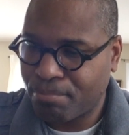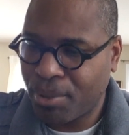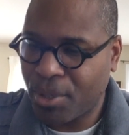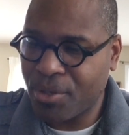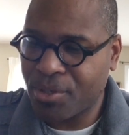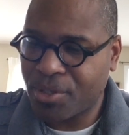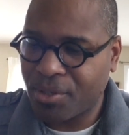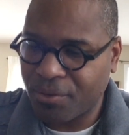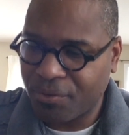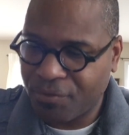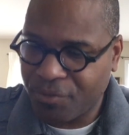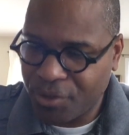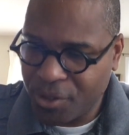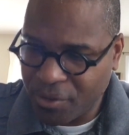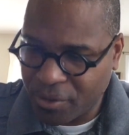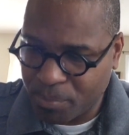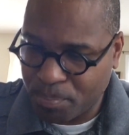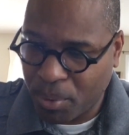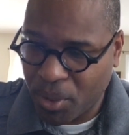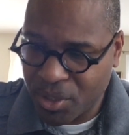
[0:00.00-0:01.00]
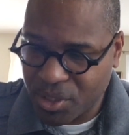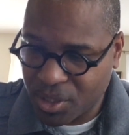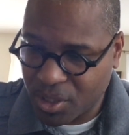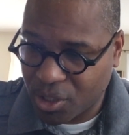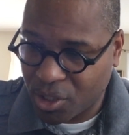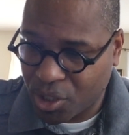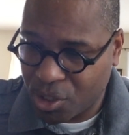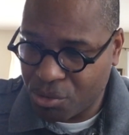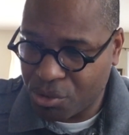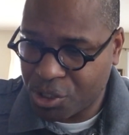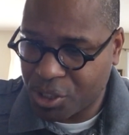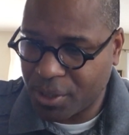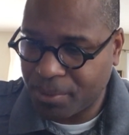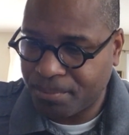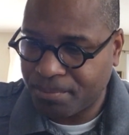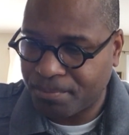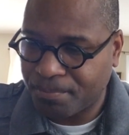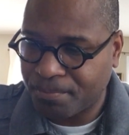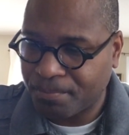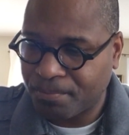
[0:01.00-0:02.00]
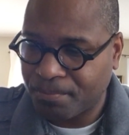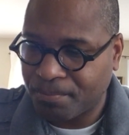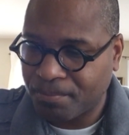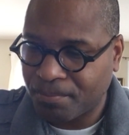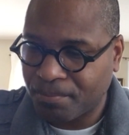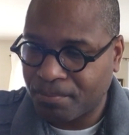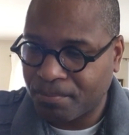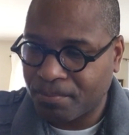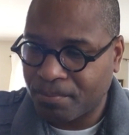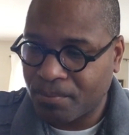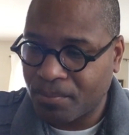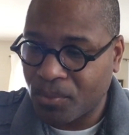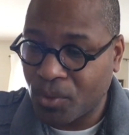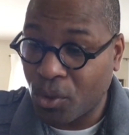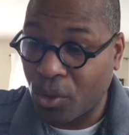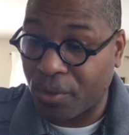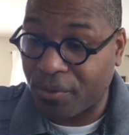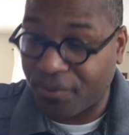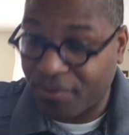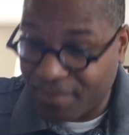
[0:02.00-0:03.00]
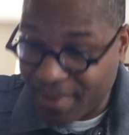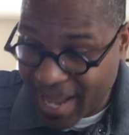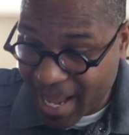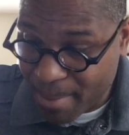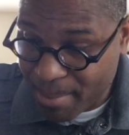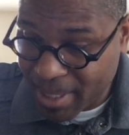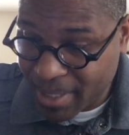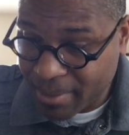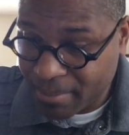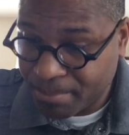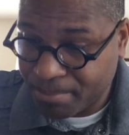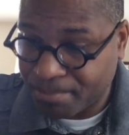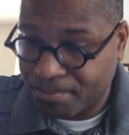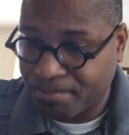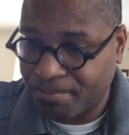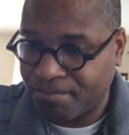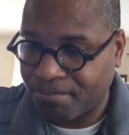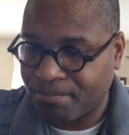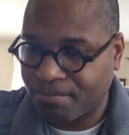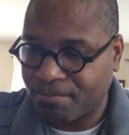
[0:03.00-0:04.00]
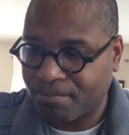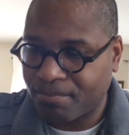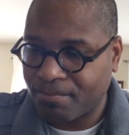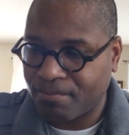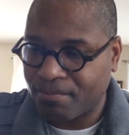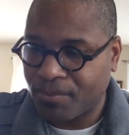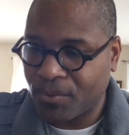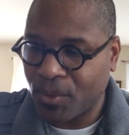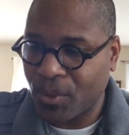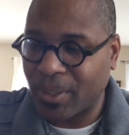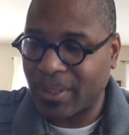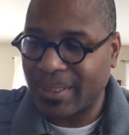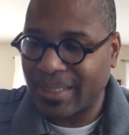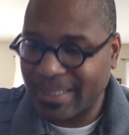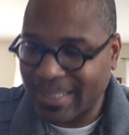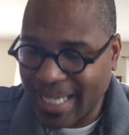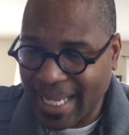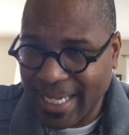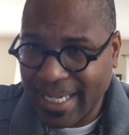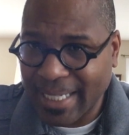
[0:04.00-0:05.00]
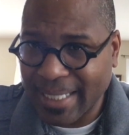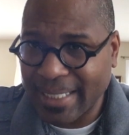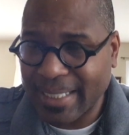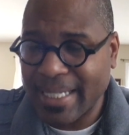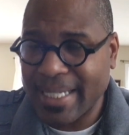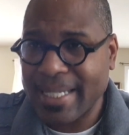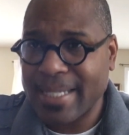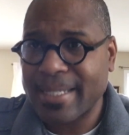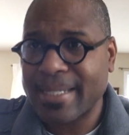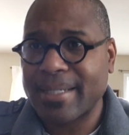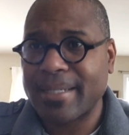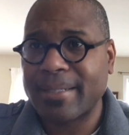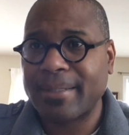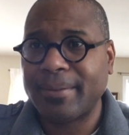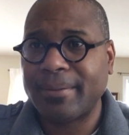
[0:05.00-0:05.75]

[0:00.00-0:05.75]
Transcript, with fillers: persecution or famine or nakedness.